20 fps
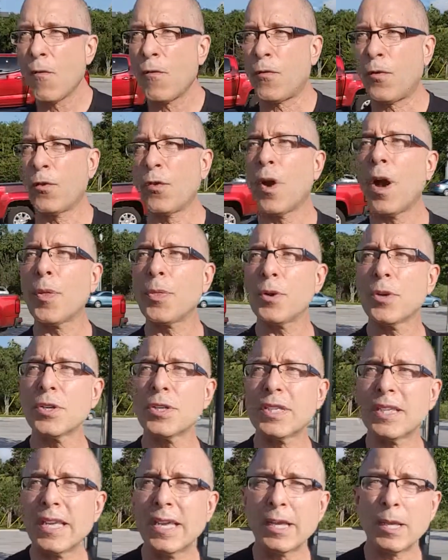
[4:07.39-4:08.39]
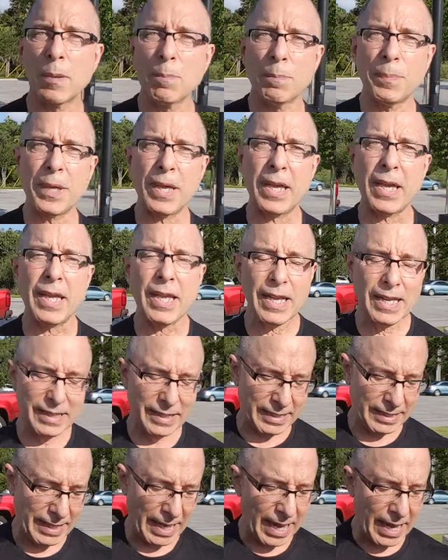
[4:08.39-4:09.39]
For others, it can be
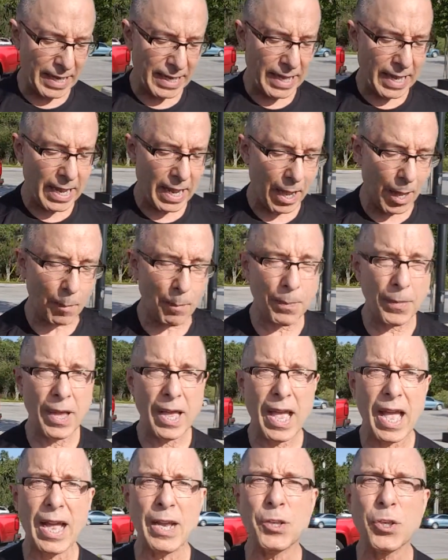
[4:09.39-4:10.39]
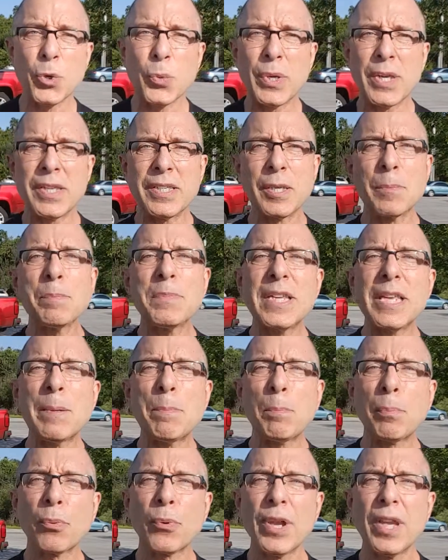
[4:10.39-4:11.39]
standing up and doing some deep
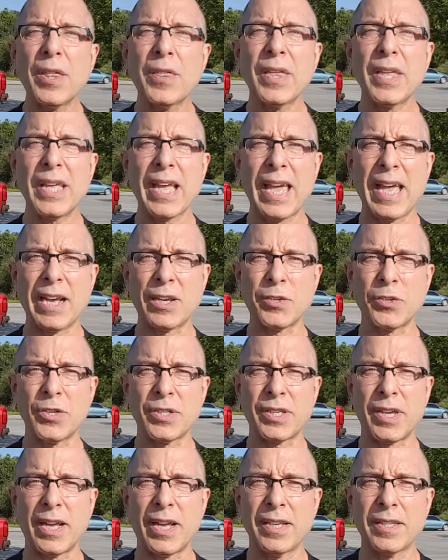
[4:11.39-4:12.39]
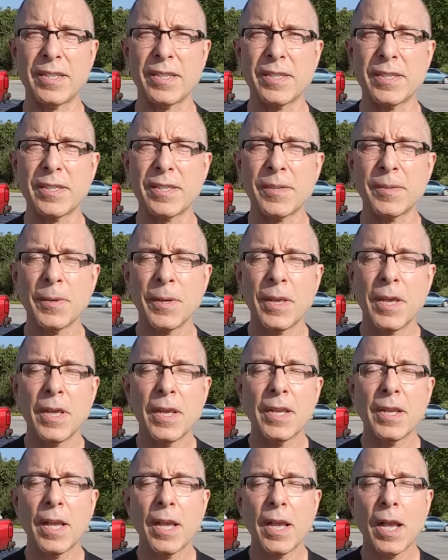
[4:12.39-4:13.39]
breathing exercises
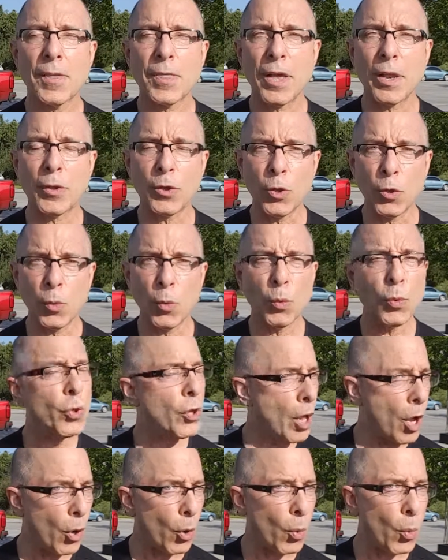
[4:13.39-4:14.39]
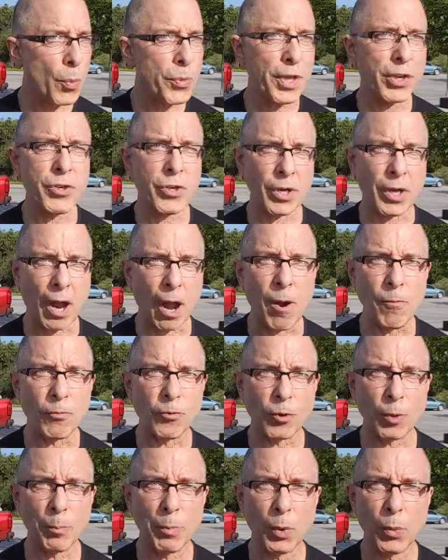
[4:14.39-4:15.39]
that you know that you're
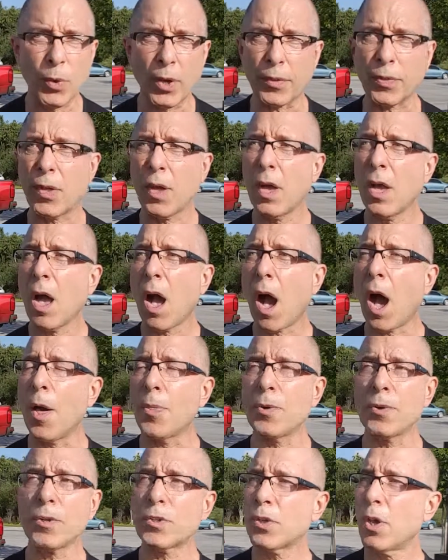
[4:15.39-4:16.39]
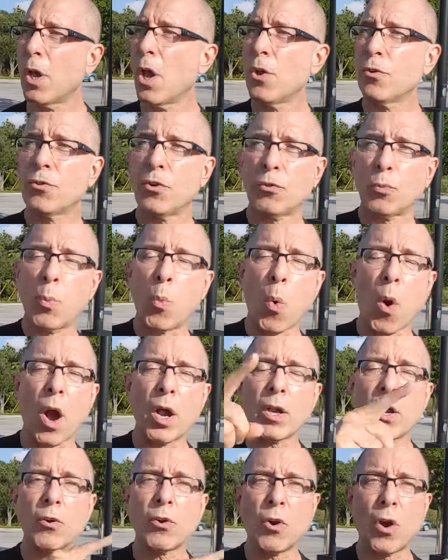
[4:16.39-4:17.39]
comfortable with. Others, just
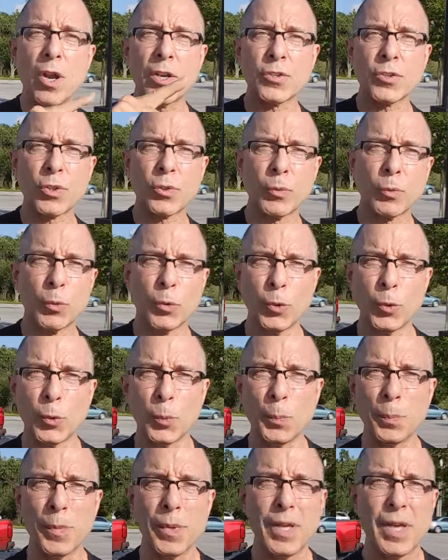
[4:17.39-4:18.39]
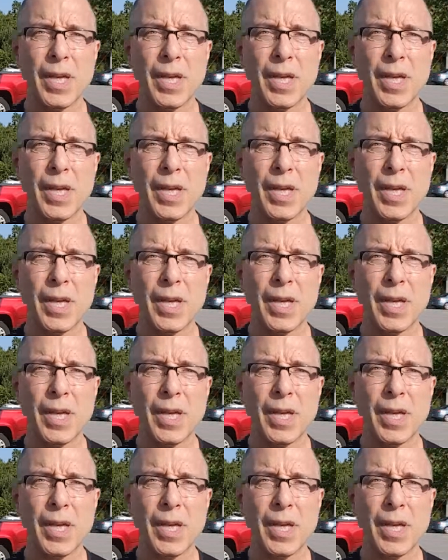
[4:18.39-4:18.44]
walk across the room.